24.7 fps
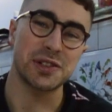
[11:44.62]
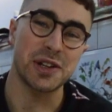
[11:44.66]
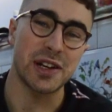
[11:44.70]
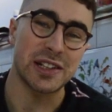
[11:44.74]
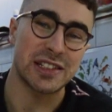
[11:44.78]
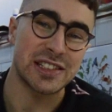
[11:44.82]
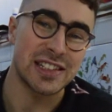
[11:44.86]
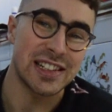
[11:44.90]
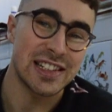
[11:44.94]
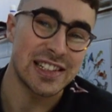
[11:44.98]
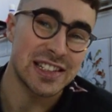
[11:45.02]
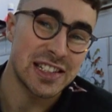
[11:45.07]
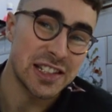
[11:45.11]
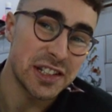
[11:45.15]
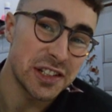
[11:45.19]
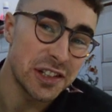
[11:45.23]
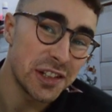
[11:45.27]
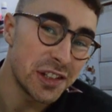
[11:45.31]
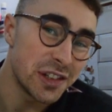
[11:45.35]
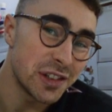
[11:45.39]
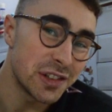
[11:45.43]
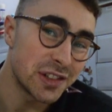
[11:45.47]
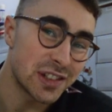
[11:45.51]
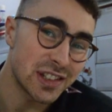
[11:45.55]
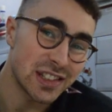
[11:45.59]
question into
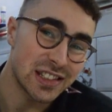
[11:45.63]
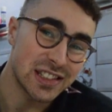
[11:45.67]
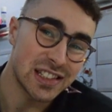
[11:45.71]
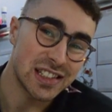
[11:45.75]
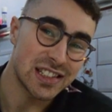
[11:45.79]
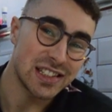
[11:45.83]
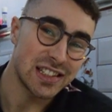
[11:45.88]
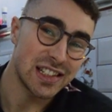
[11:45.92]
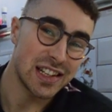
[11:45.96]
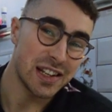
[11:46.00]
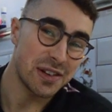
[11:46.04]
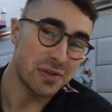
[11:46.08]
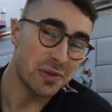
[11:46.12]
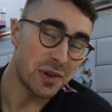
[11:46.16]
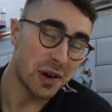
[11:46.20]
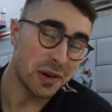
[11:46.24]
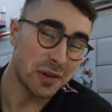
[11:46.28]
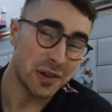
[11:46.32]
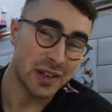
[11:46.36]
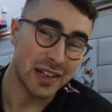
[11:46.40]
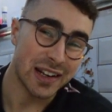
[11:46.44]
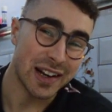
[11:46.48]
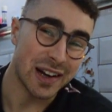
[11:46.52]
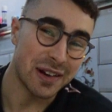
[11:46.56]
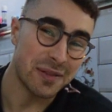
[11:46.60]
Google just to see what
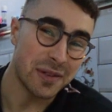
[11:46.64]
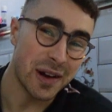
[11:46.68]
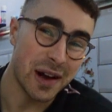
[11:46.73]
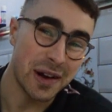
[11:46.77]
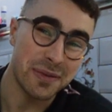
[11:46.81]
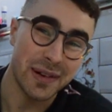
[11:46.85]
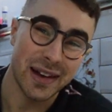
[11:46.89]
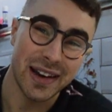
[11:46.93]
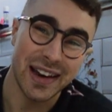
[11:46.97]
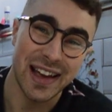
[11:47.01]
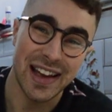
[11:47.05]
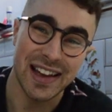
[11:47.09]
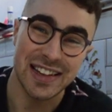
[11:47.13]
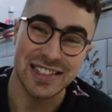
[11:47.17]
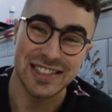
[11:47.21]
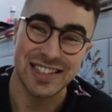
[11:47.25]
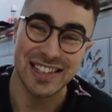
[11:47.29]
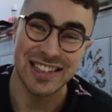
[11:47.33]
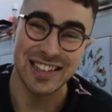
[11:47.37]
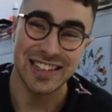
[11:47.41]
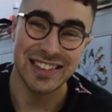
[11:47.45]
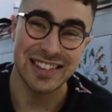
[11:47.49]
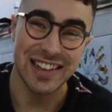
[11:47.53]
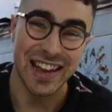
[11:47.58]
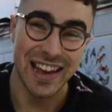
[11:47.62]
would come up, and
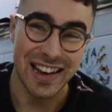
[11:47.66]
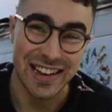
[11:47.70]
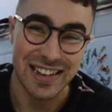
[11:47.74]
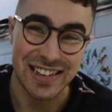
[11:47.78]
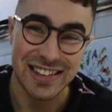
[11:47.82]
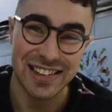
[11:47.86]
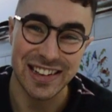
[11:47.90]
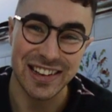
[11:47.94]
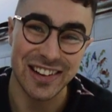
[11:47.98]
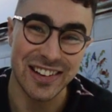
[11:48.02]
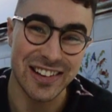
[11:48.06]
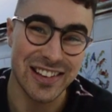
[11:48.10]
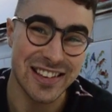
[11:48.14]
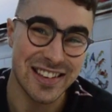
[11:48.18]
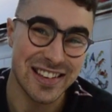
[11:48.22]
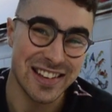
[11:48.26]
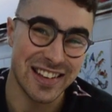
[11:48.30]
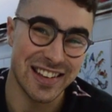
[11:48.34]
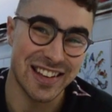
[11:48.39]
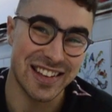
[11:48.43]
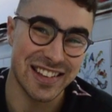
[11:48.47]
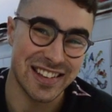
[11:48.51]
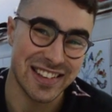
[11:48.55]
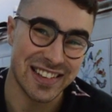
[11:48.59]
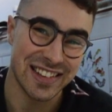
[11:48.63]
actually the deadest
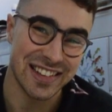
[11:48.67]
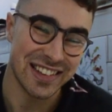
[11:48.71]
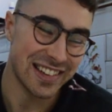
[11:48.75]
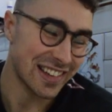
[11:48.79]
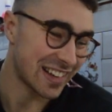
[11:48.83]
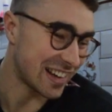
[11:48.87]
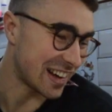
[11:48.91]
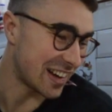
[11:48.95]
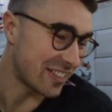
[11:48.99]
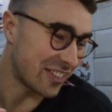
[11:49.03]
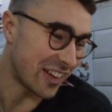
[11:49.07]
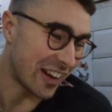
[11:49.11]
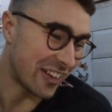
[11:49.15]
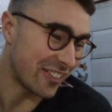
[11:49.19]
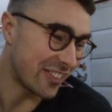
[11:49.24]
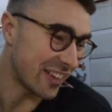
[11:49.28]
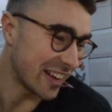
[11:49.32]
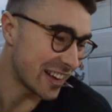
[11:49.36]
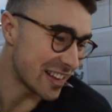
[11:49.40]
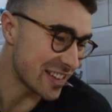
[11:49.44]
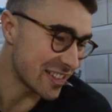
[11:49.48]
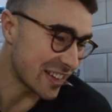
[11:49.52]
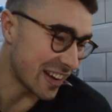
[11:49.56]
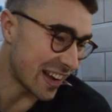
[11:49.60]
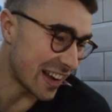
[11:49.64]
answers come up, I
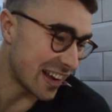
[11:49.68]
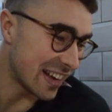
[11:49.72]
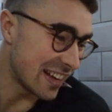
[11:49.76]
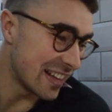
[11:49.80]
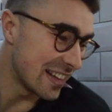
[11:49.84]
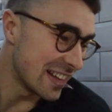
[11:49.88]
swear.